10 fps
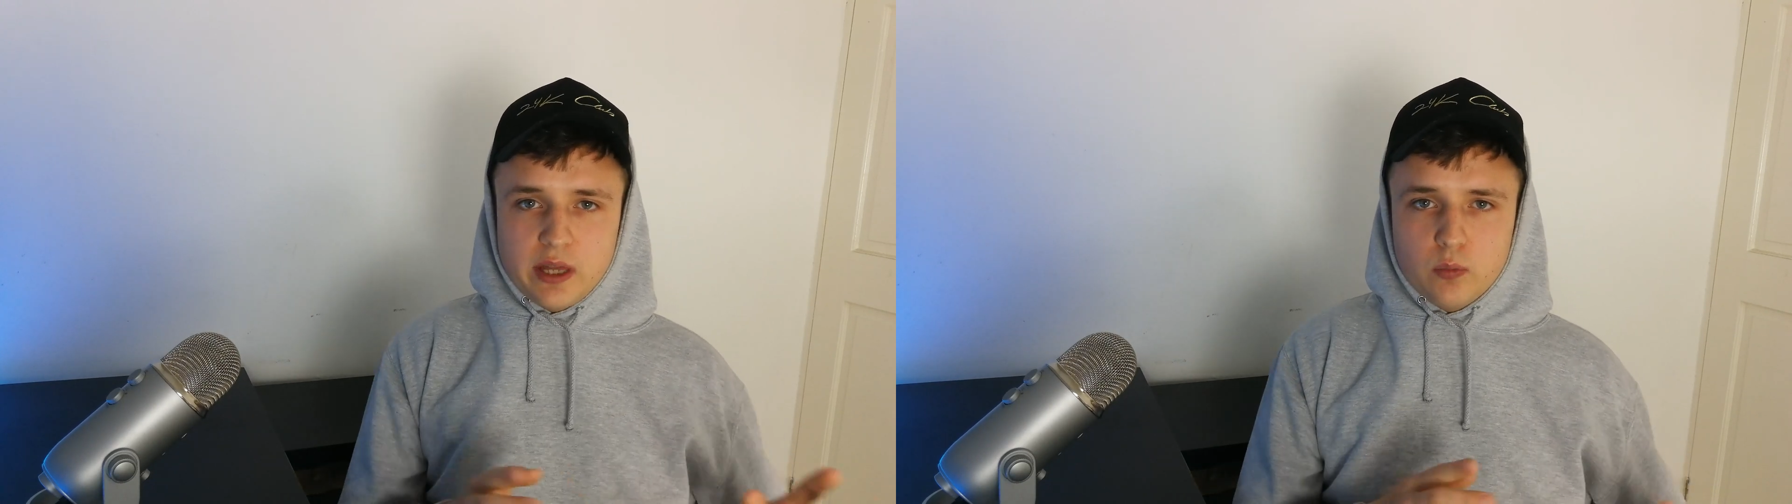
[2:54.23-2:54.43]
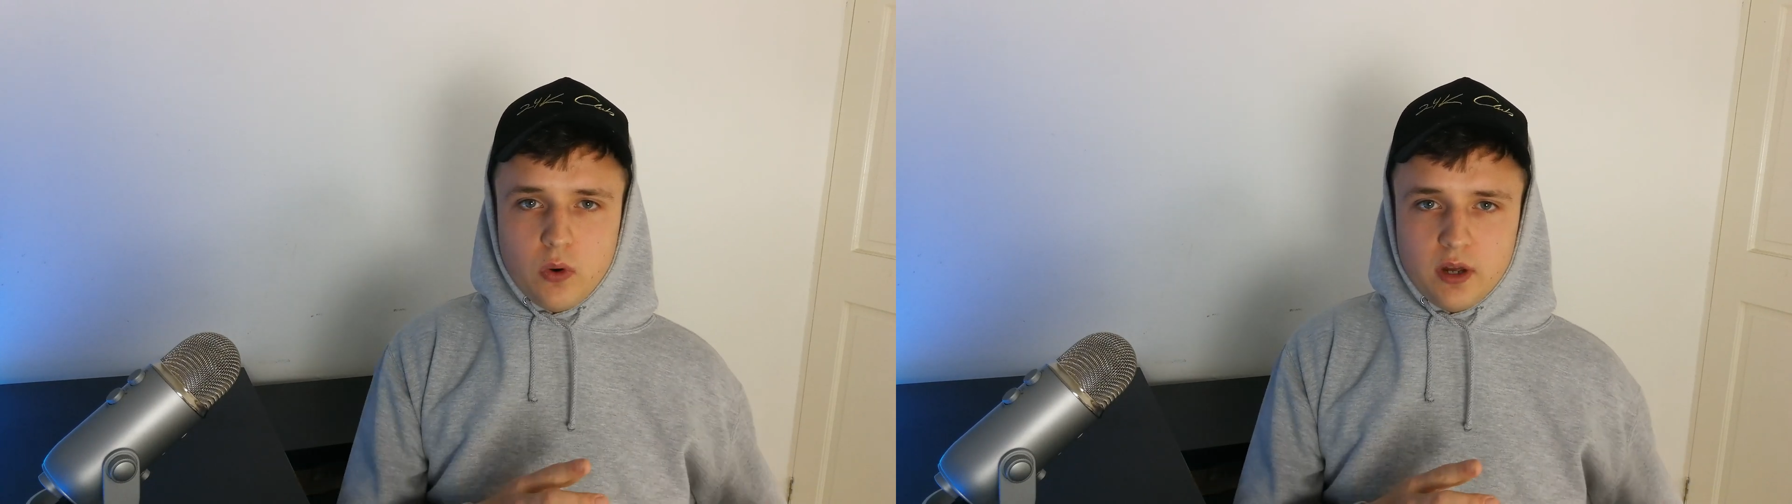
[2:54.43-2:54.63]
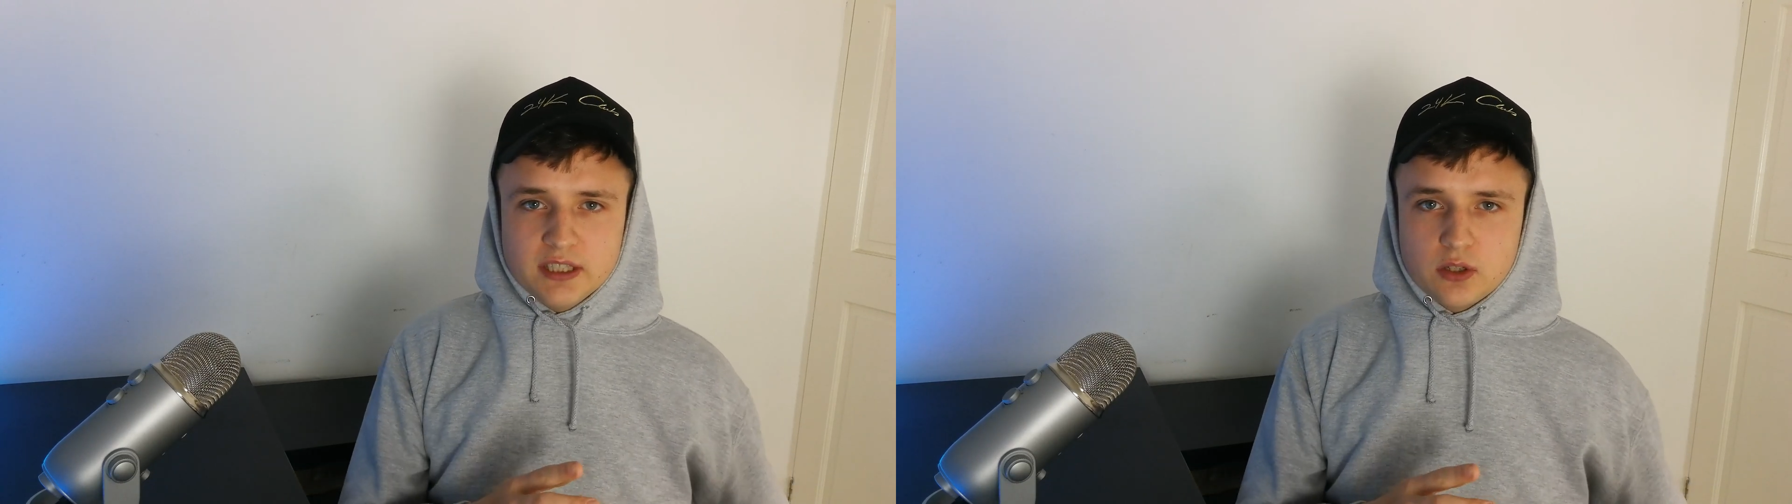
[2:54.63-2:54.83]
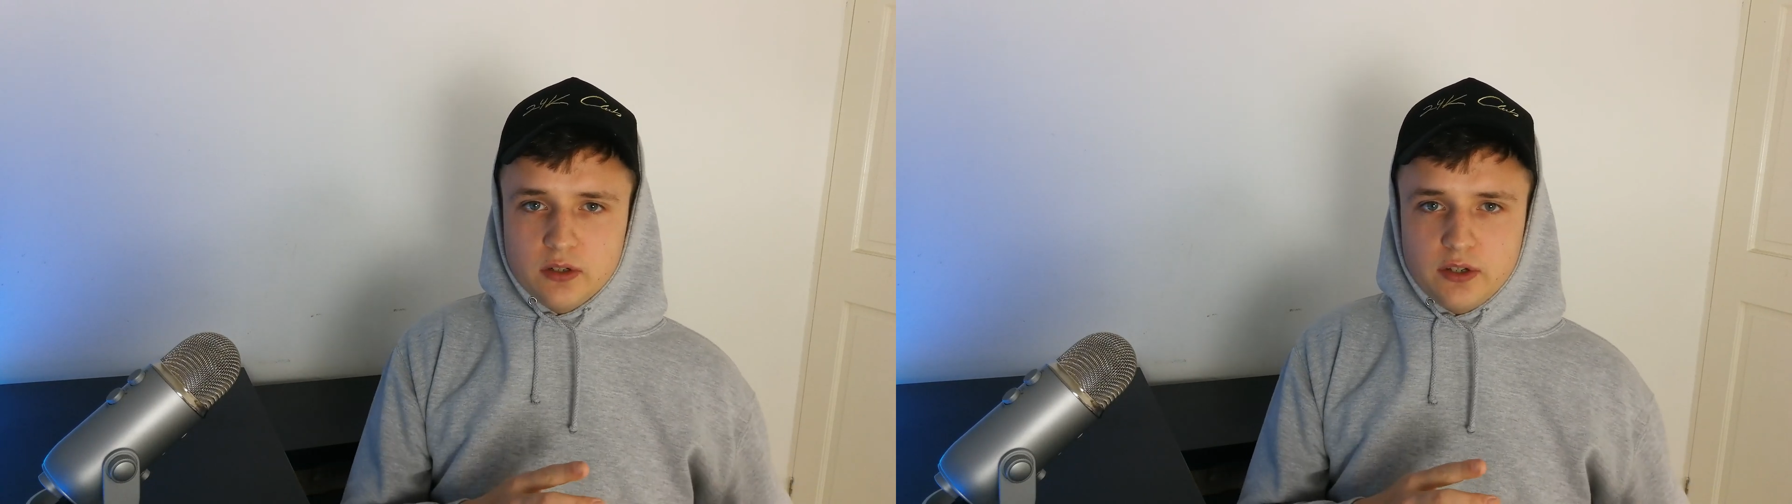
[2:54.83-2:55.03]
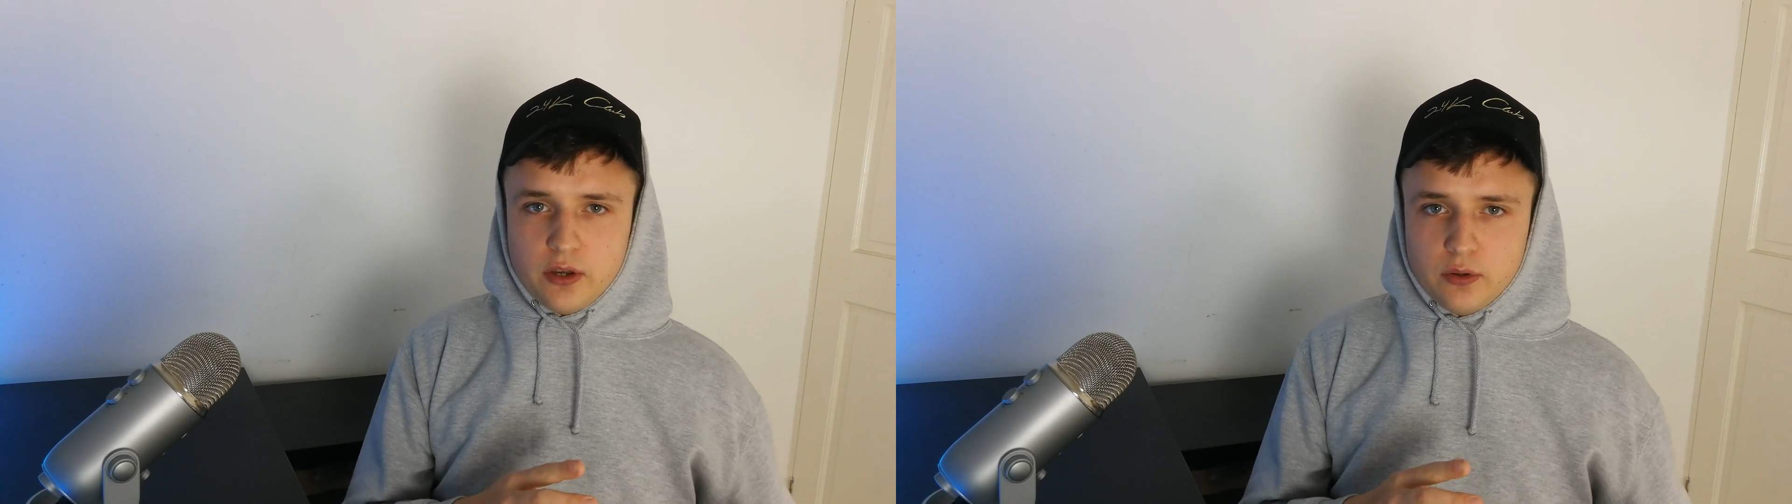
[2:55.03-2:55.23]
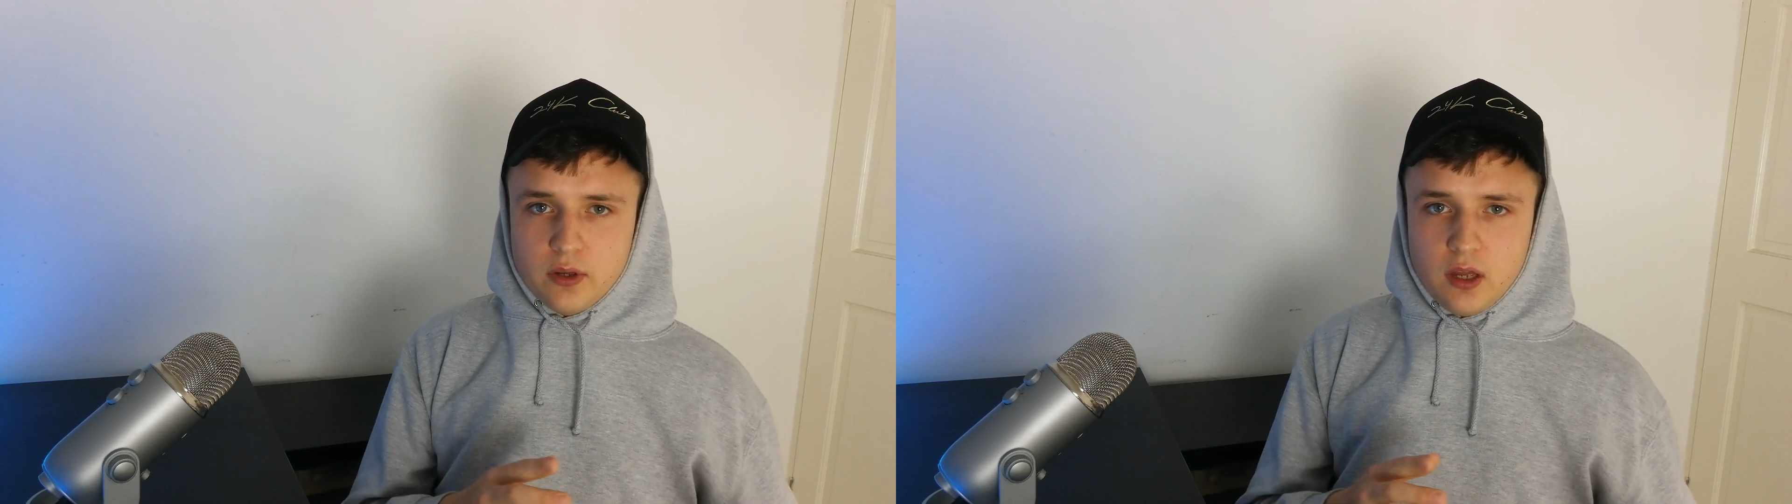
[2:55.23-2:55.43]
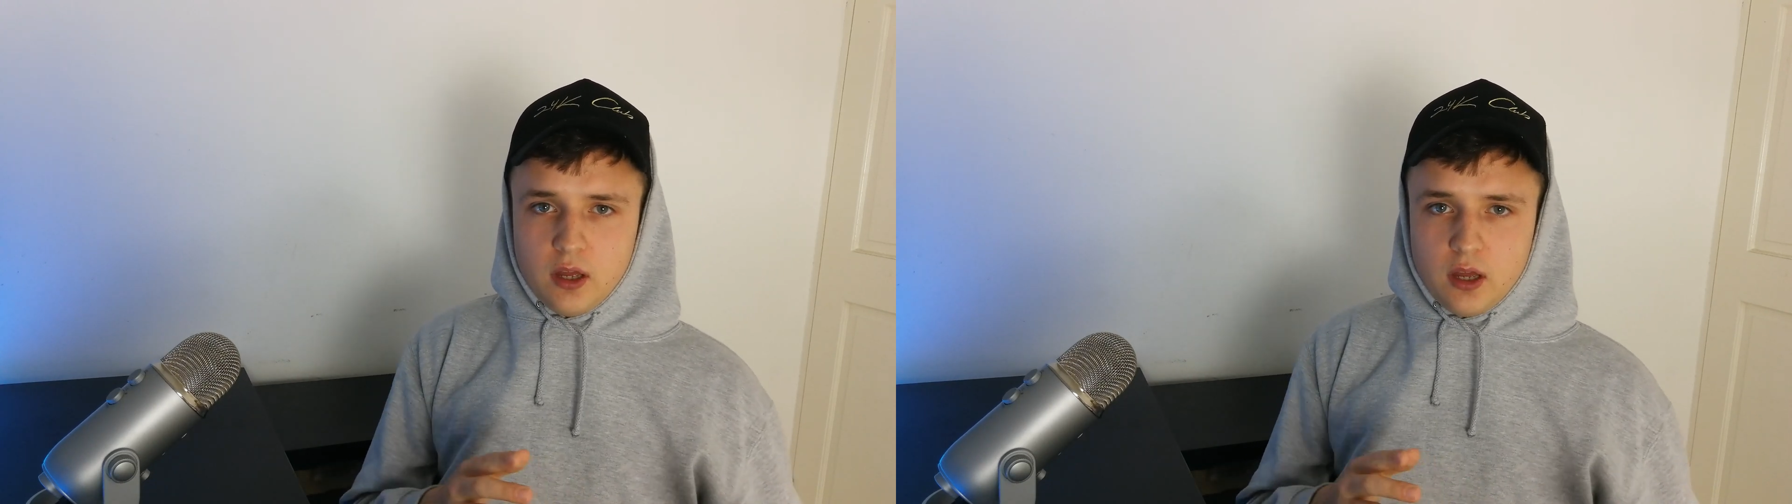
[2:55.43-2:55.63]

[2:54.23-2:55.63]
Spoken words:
them what he's gonna do,